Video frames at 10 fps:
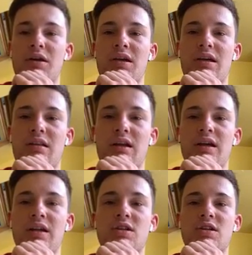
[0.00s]
Like he is
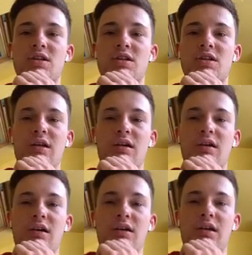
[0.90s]
literally
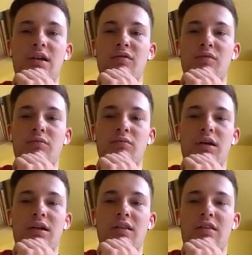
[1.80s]
a different, like
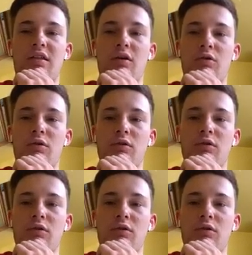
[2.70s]
he's so good.